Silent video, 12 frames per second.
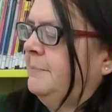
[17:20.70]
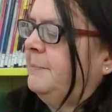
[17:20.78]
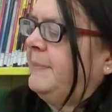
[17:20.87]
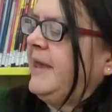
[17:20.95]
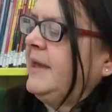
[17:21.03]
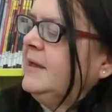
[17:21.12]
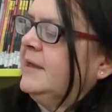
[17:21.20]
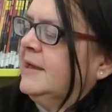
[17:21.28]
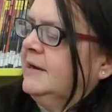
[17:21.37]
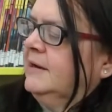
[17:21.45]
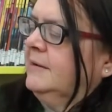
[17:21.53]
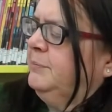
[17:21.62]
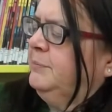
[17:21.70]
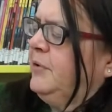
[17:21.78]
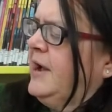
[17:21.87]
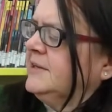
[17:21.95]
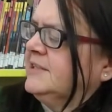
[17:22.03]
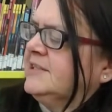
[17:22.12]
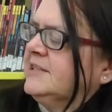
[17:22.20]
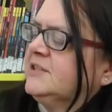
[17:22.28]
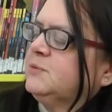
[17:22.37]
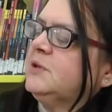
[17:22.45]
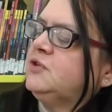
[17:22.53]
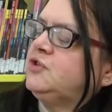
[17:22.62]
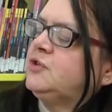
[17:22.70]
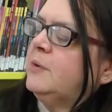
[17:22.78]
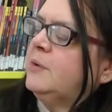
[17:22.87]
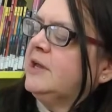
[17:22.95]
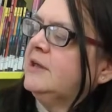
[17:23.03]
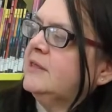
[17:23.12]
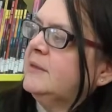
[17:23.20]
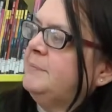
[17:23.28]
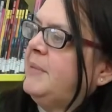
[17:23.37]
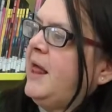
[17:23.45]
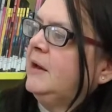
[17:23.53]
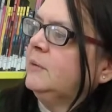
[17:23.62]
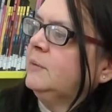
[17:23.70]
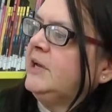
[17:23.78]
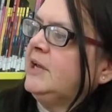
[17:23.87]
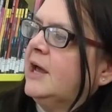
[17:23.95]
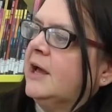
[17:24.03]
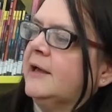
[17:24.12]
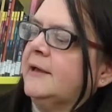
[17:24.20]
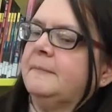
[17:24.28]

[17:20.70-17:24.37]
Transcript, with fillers: Pink Kitten practices with Zoe the ballerina.